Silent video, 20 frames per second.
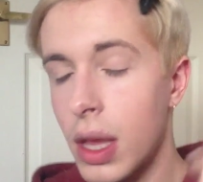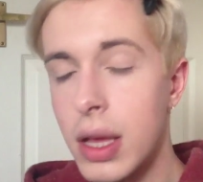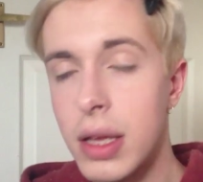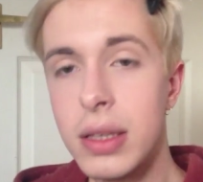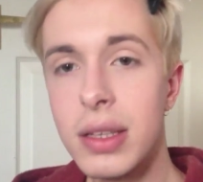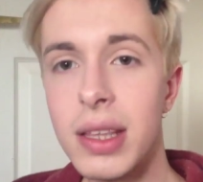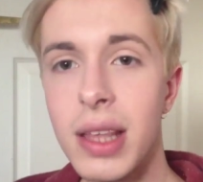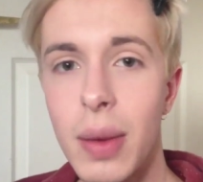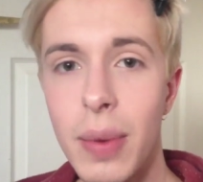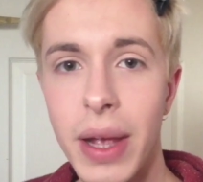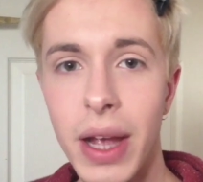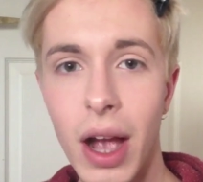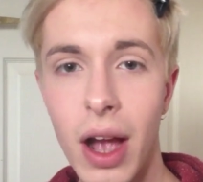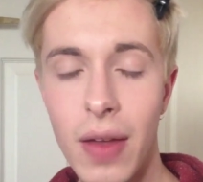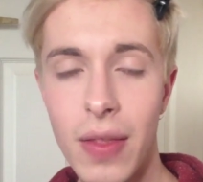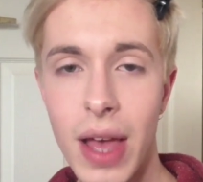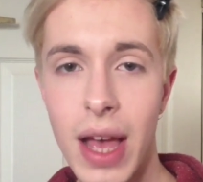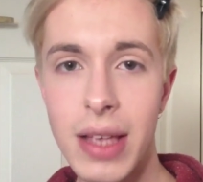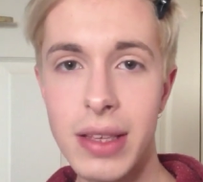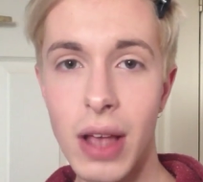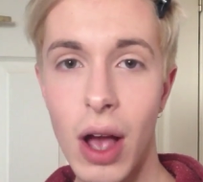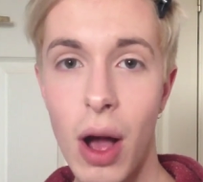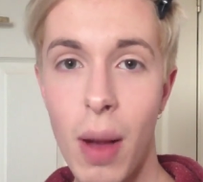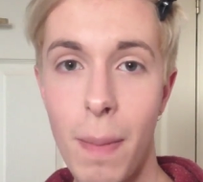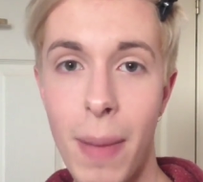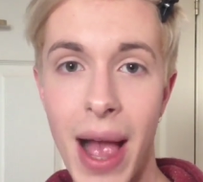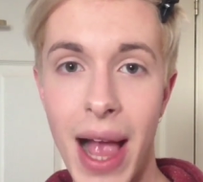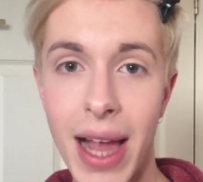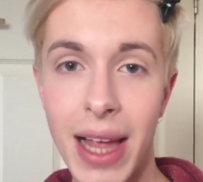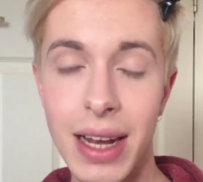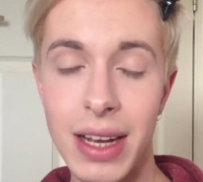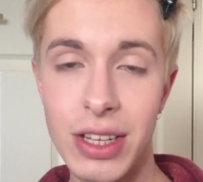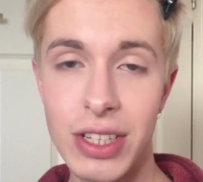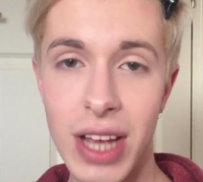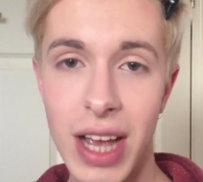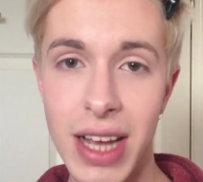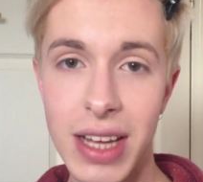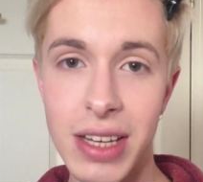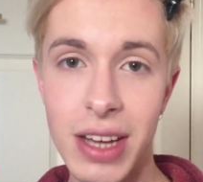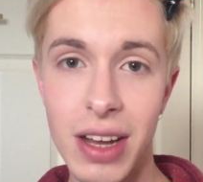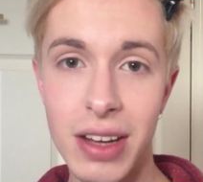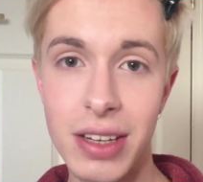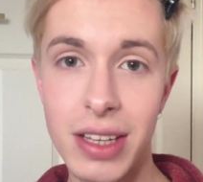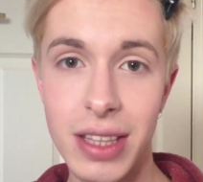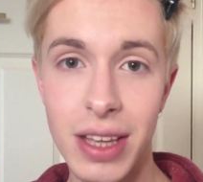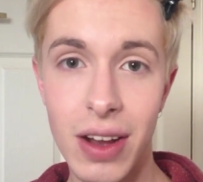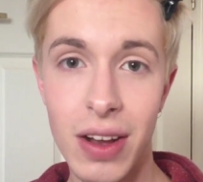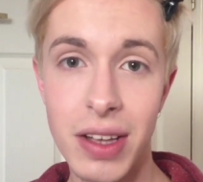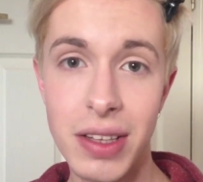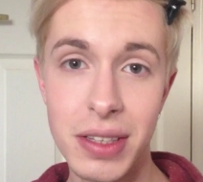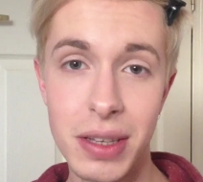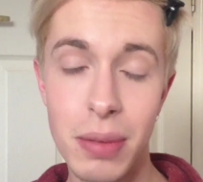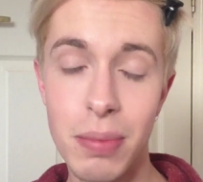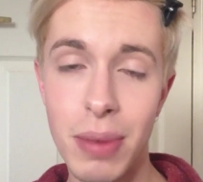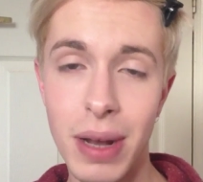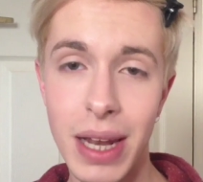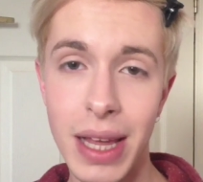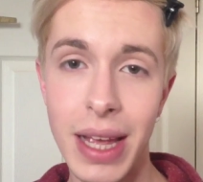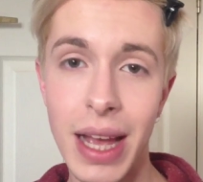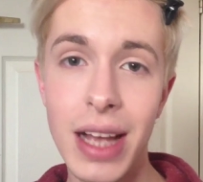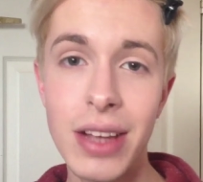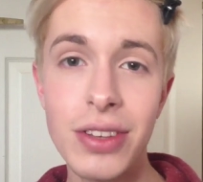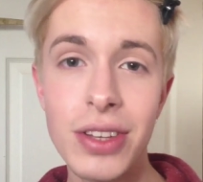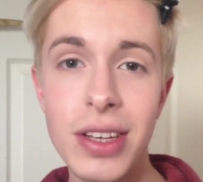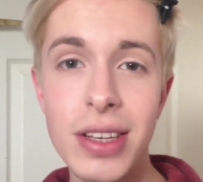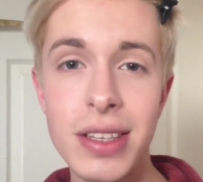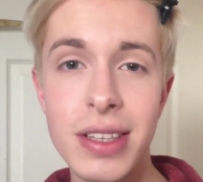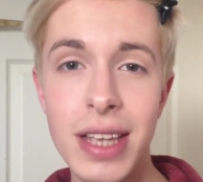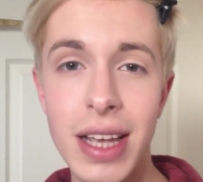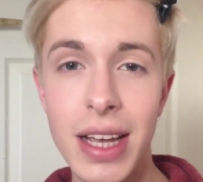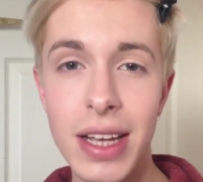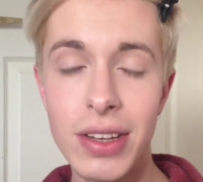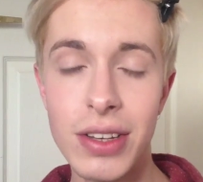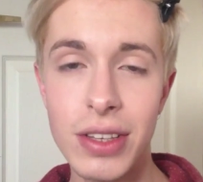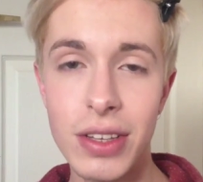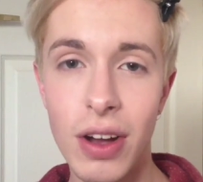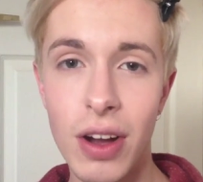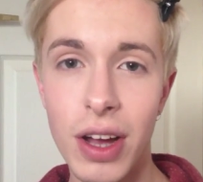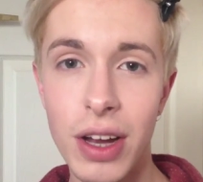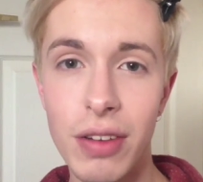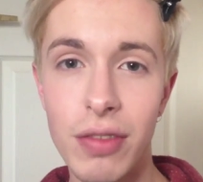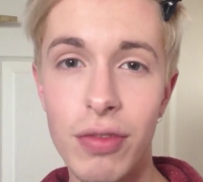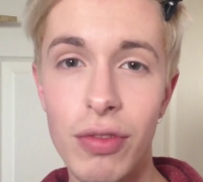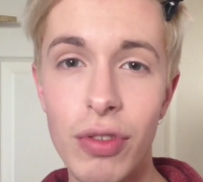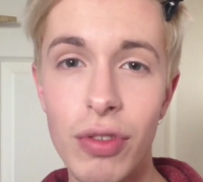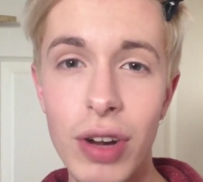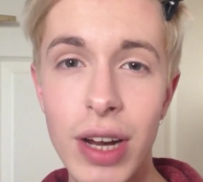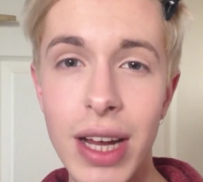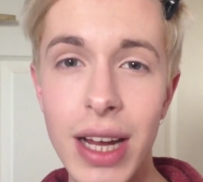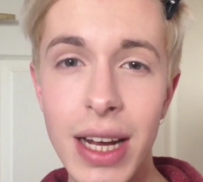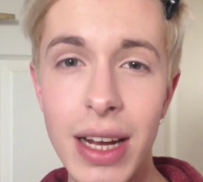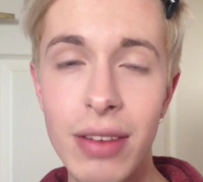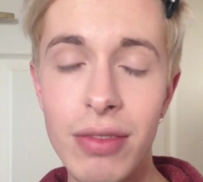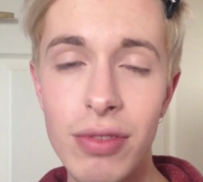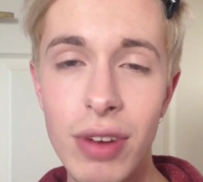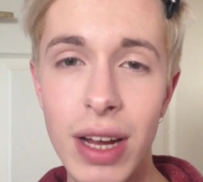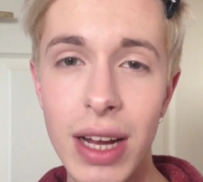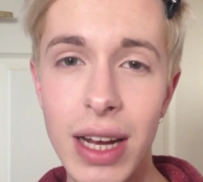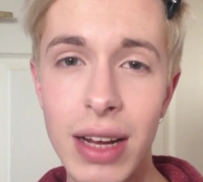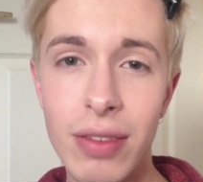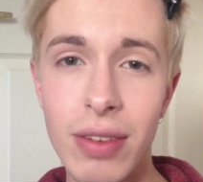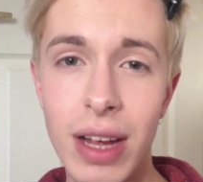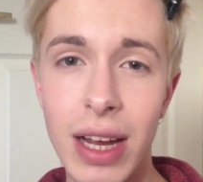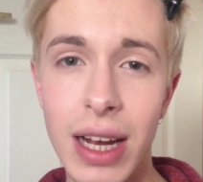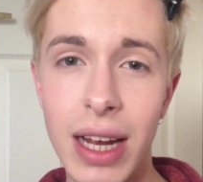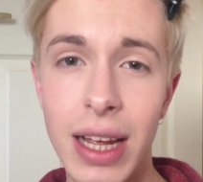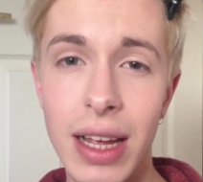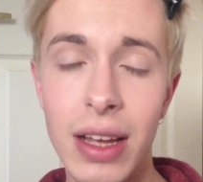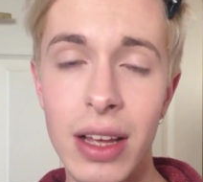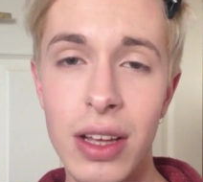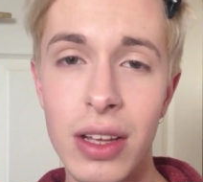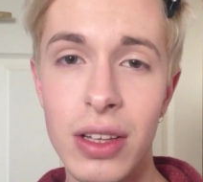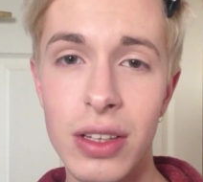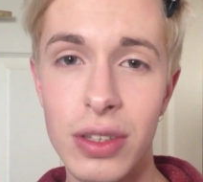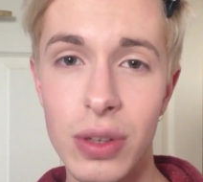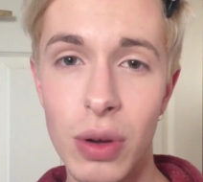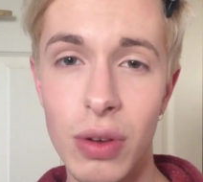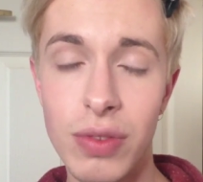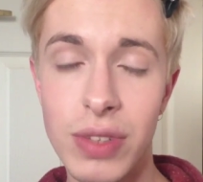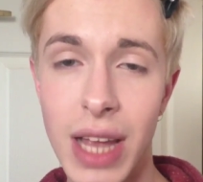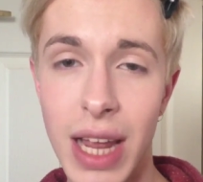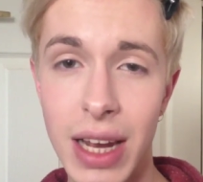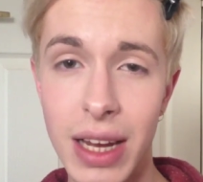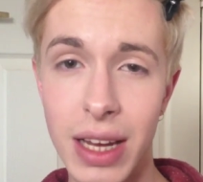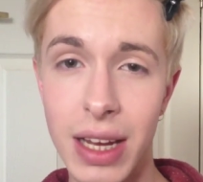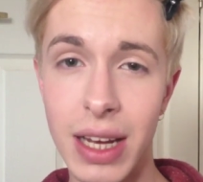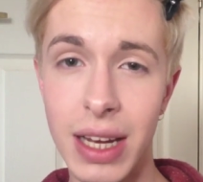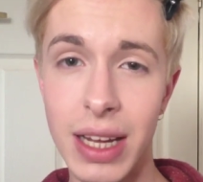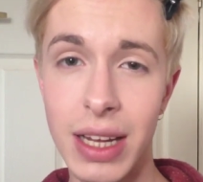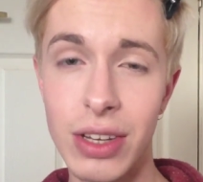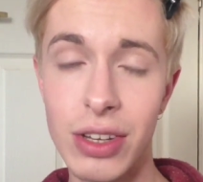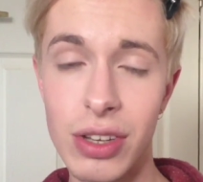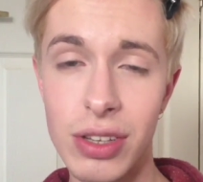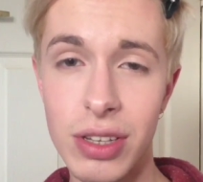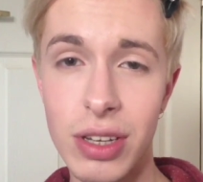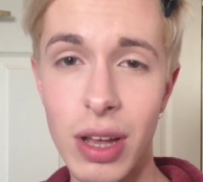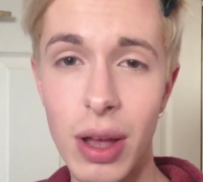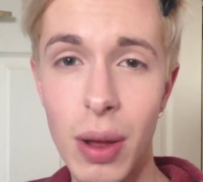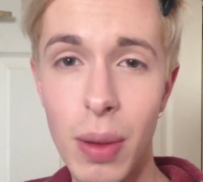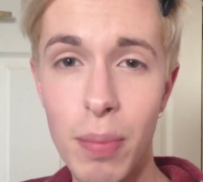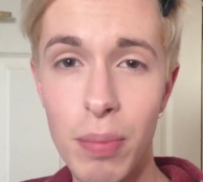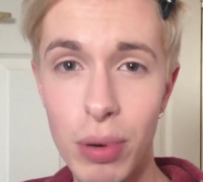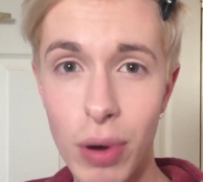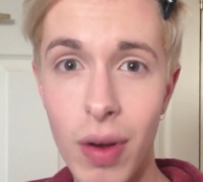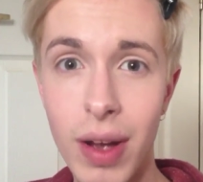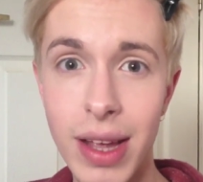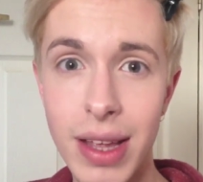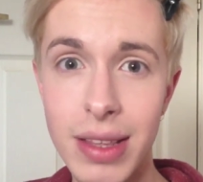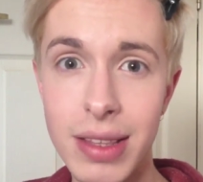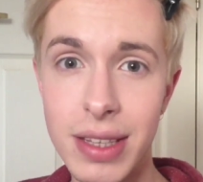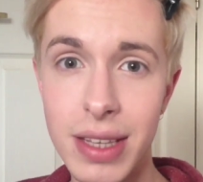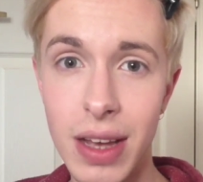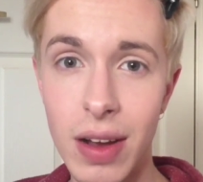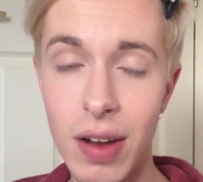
So there we go, there's our paler shade under the eyes complete. As you can see, it just kind of really sort of delicately just brightens the